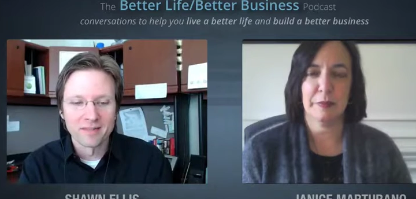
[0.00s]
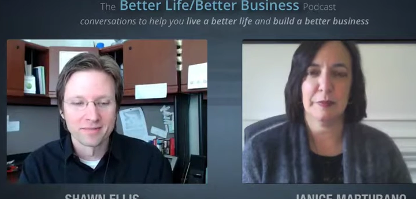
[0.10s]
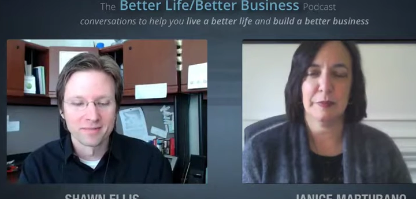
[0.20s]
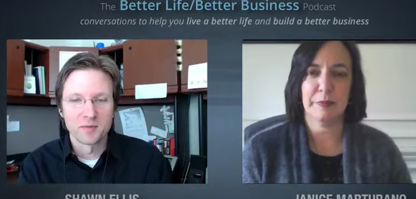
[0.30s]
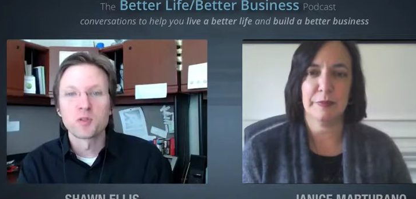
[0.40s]

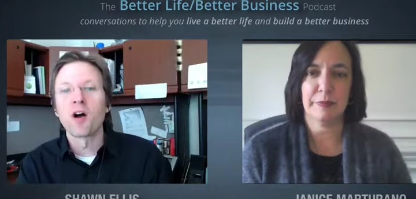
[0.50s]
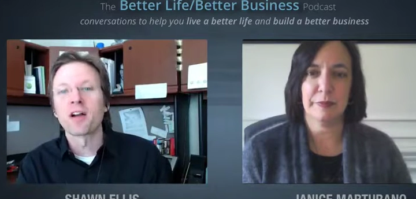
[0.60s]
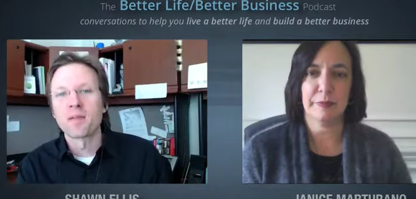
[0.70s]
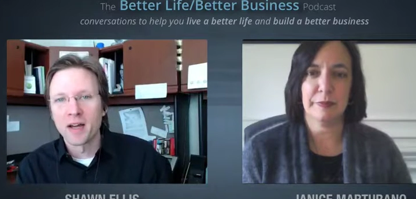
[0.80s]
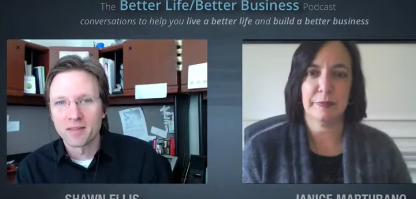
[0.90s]
Speaker 1: can
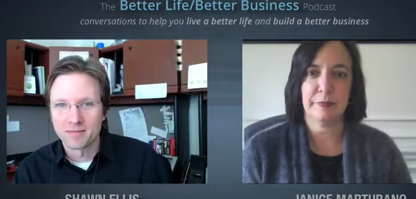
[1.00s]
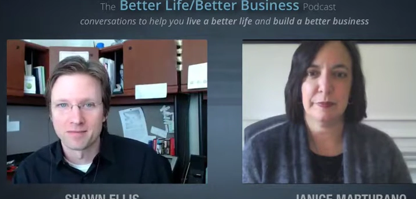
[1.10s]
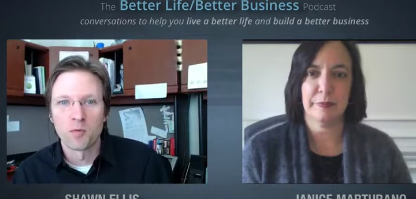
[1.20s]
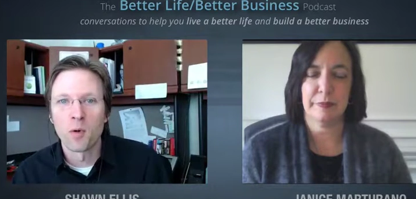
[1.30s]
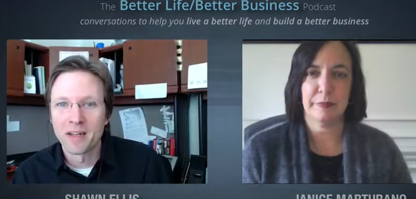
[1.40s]
talk about
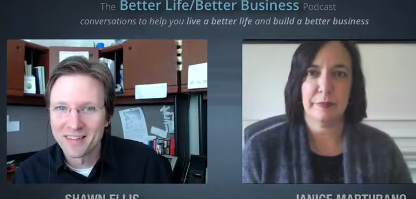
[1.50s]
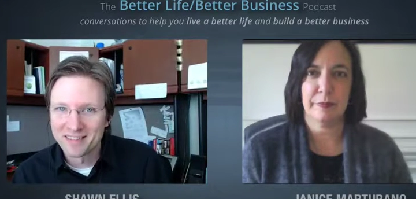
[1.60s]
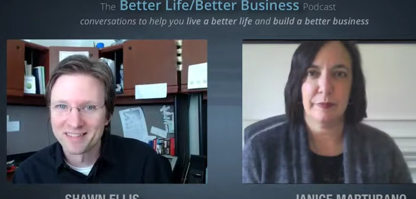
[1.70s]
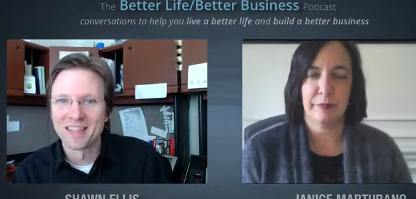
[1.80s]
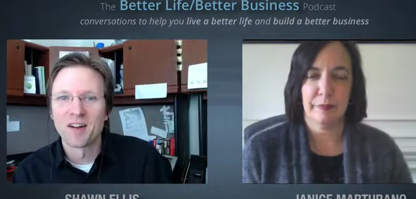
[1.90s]
what
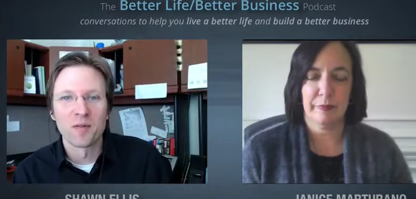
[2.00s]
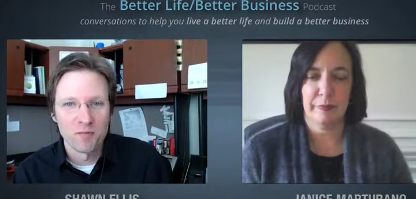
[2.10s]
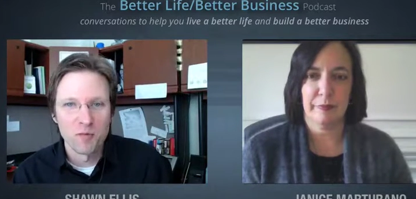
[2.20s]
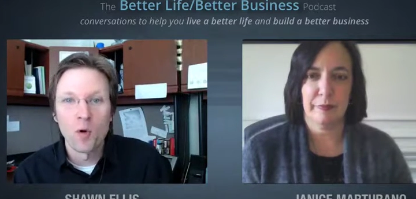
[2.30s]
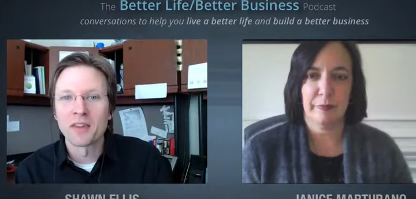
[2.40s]
you
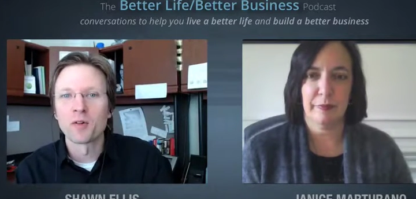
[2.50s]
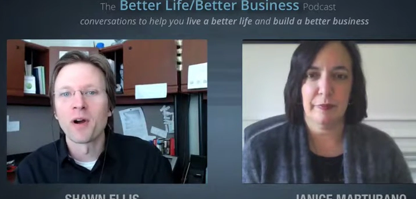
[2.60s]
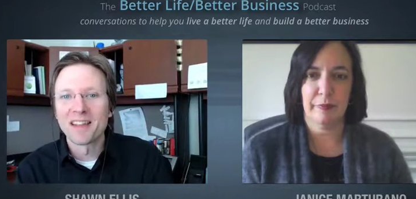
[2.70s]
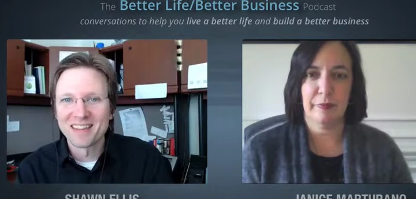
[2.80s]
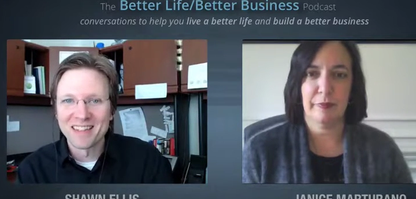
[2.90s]
know
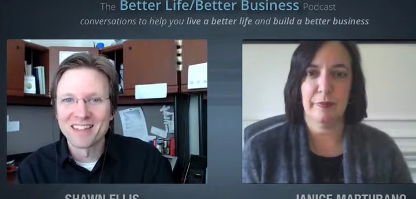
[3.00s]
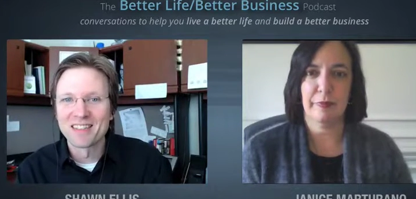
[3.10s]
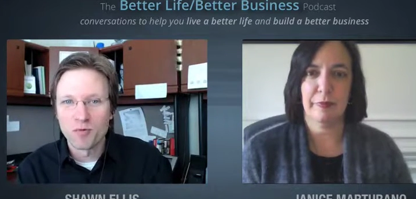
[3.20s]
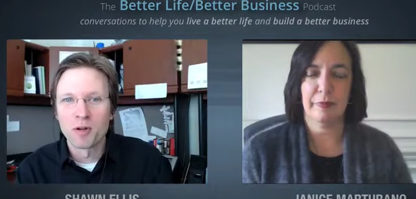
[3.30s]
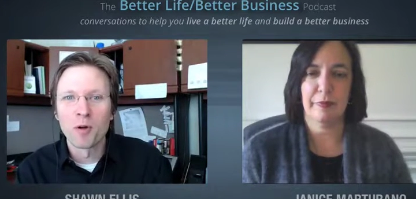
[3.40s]
what the right
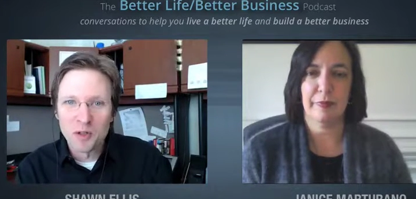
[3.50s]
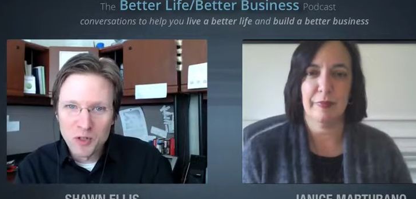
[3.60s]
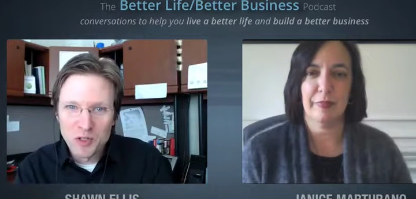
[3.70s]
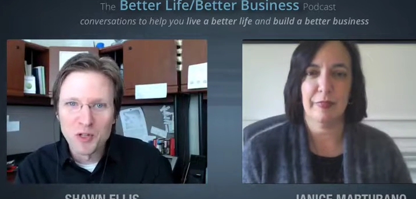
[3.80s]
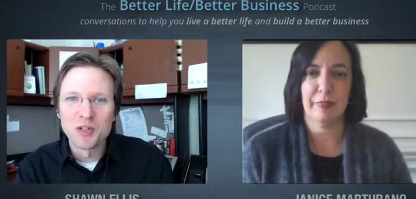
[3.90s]
thing is, what
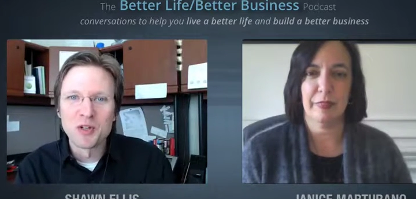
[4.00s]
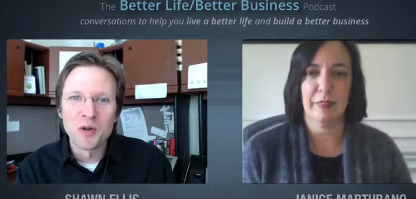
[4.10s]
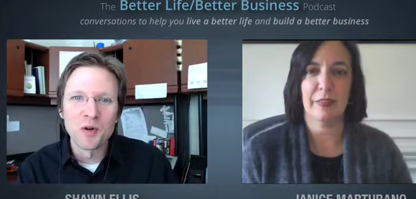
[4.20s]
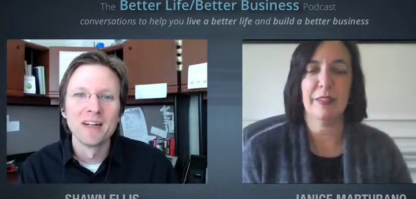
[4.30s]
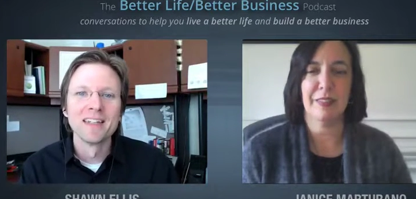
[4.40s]
what you should
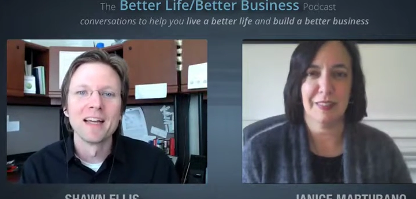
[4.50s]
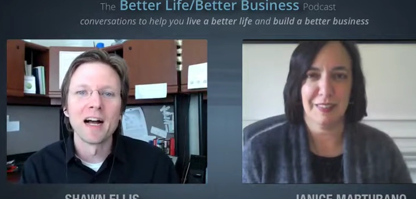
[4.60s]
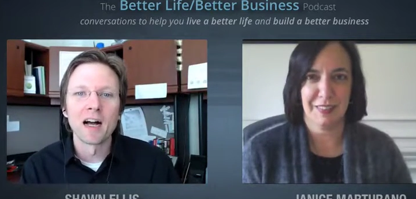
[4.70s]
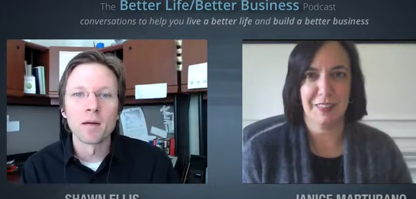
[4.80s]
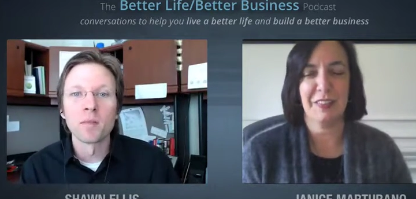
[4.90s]
do,
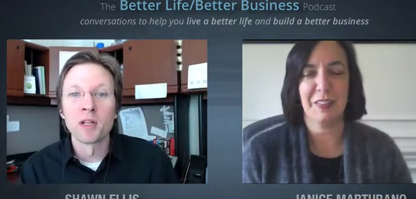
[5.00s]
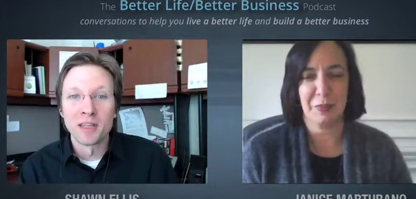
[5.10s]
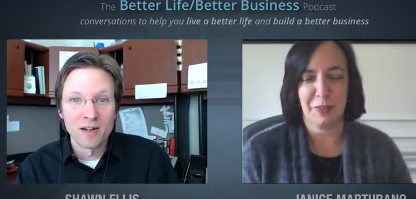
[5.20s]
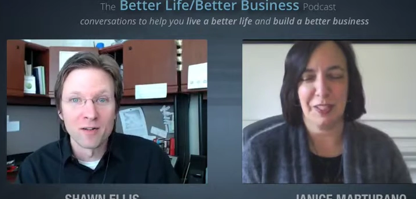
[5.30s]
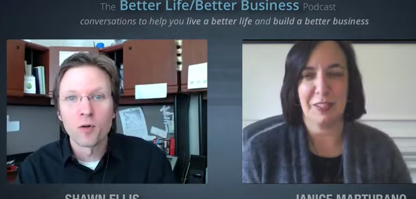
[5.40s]
um,
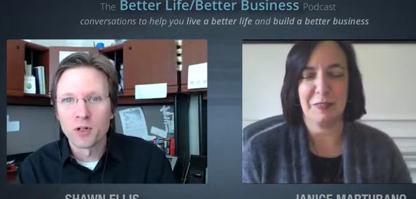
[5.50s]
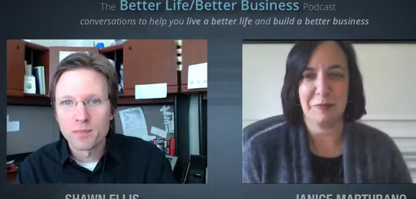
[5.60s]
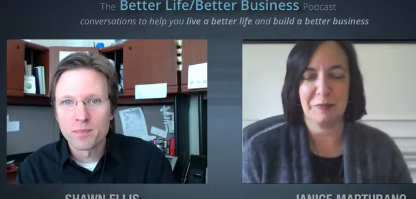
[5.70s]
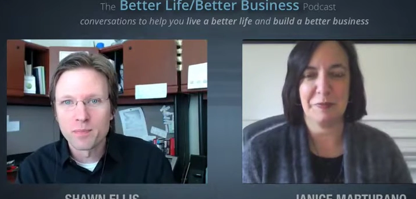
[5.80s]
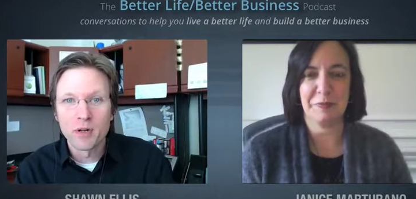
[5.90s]
but then, of
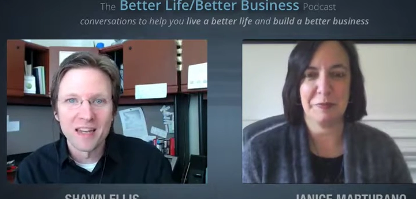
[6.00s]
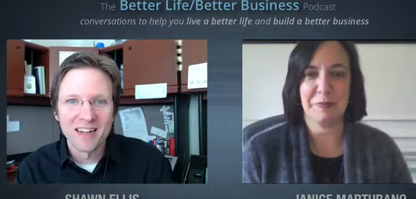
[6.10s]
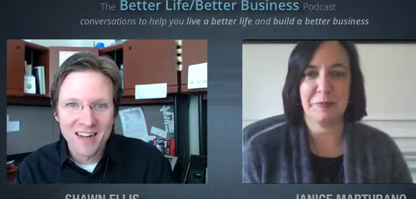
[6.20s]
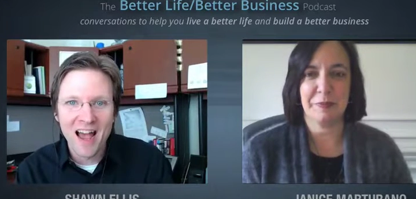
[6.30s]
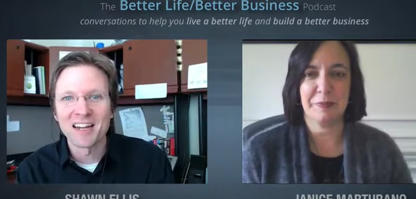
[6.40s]
course, putting
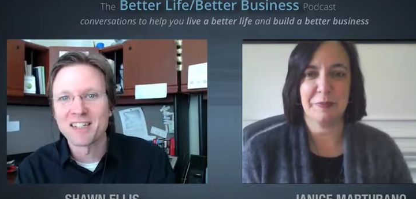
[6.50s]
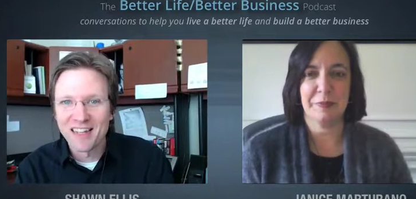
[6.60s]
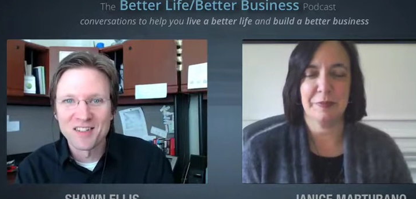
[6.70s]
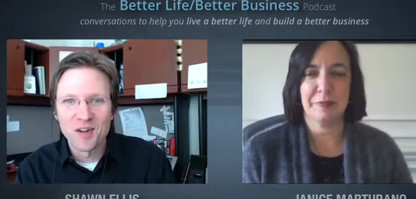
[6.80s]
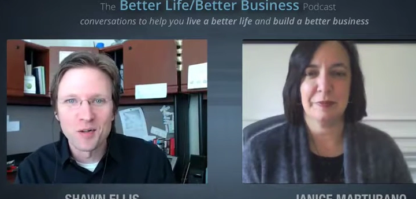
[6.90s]
it into action,
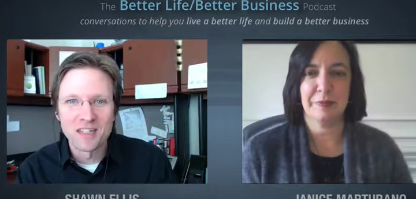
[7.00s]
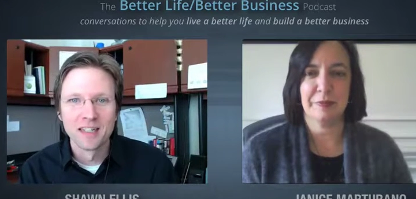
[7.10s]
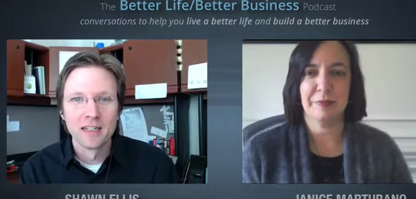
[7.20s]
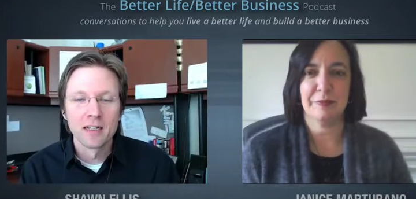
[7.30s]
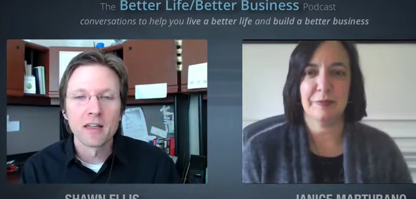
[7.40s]
that's
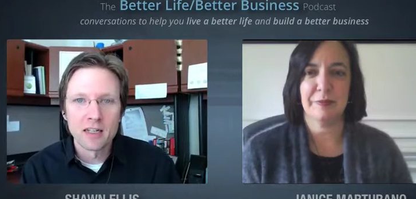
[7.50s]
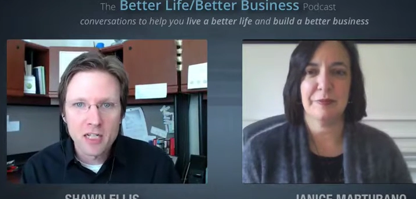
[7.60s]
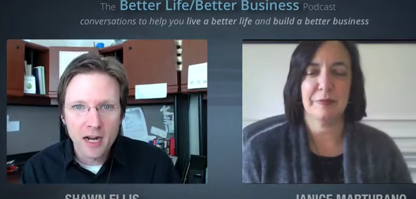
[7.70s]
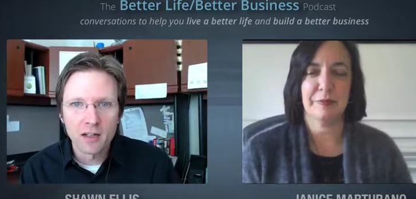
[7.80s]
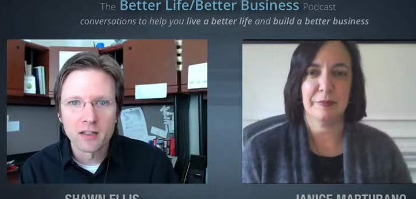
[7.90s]
always uh,
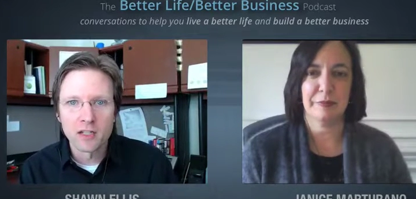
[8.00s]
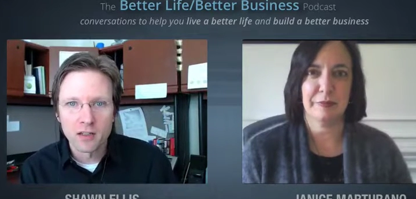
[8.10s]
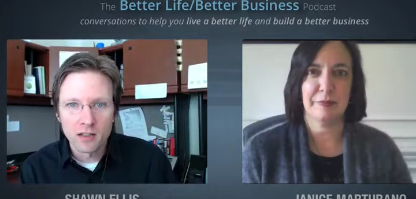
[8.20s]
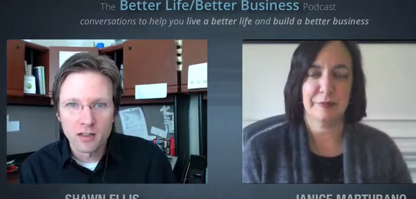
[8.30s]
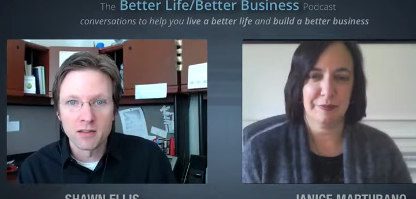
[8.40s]
the
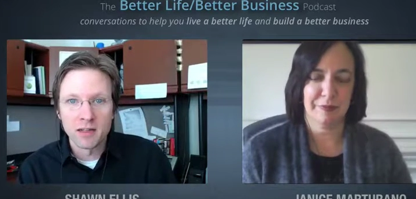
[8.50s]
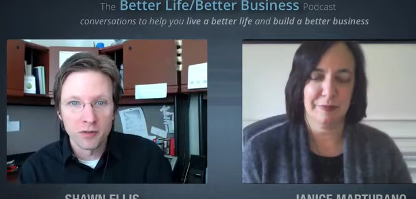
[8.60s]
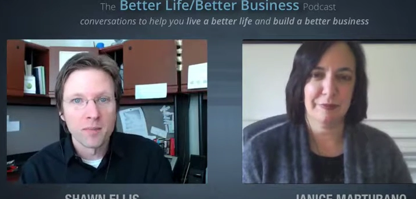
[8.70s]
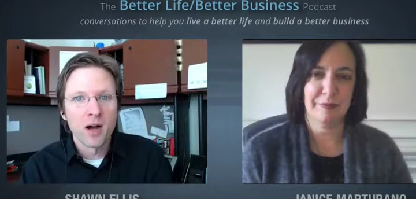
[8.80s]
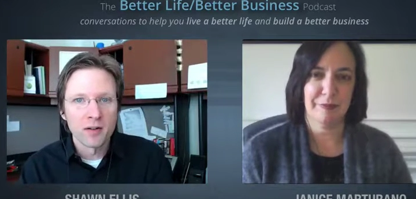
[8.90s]
challenge, and
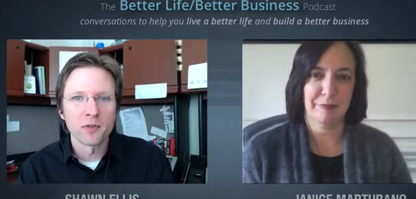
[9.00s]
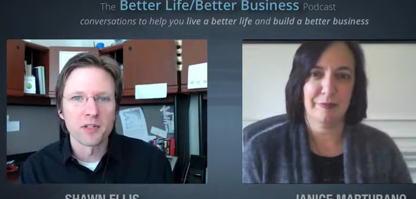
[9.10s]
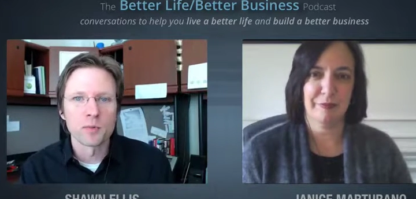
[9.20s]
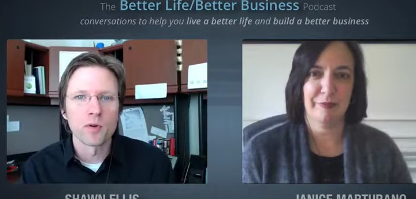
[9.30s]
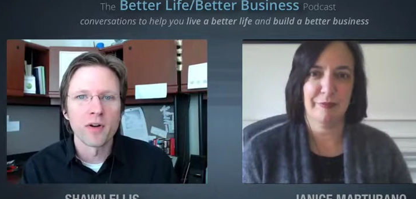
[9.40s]
thankfully,
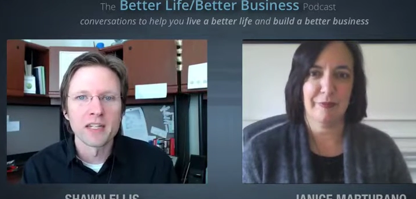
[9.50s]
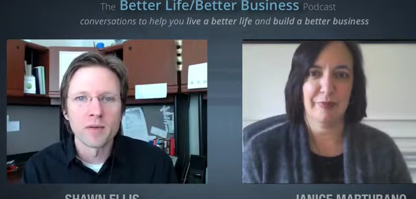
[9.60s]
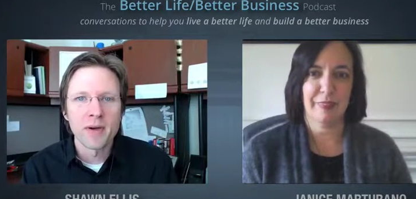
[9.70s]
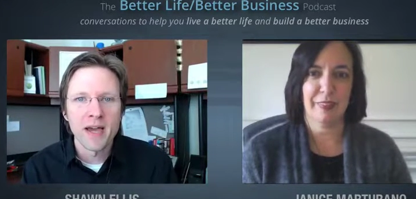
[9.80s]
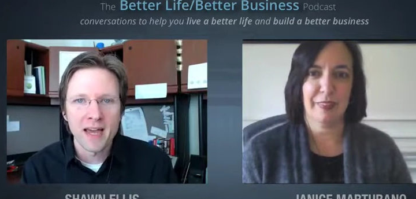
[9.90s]
mindfulness
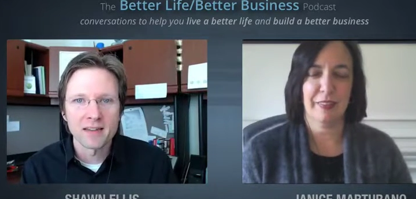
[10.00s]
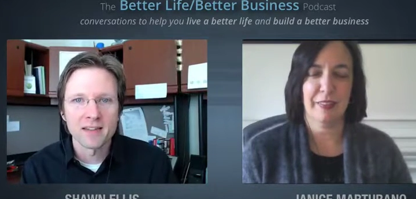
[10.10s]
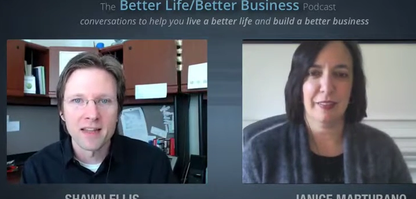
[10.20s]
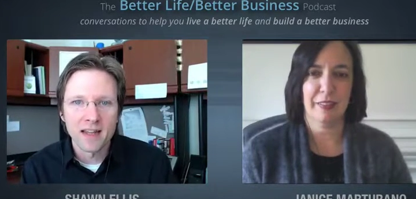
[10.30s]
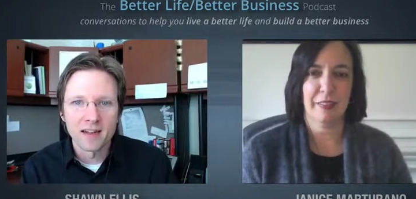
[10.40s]
provides a
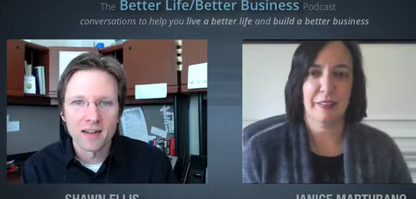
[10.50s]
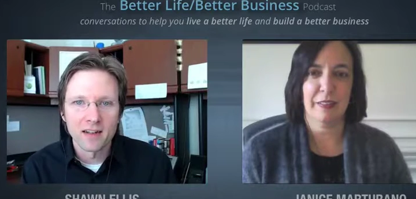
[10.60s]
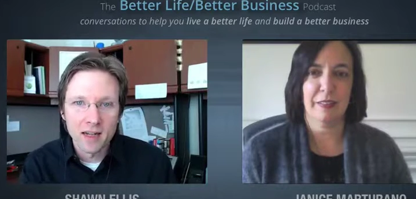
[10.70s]
path to that.